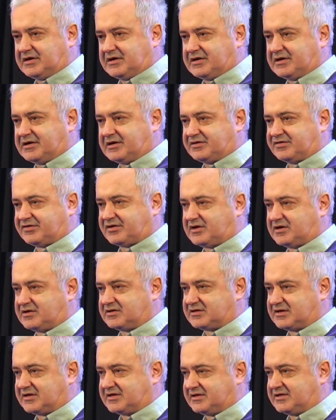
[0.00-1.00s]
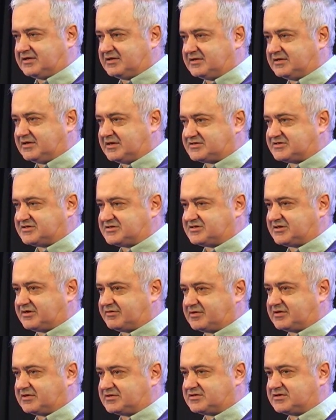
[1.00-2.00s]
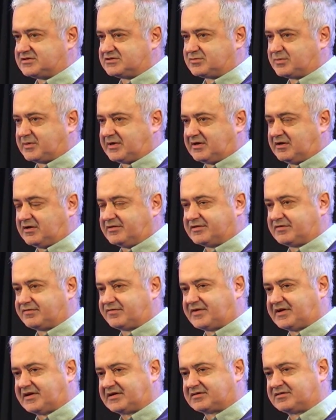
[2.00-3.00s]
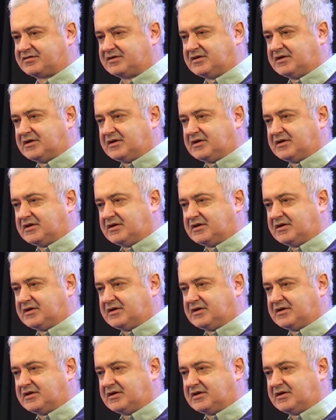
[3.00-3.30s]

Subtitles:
It's hardly necessary to dwell on the fact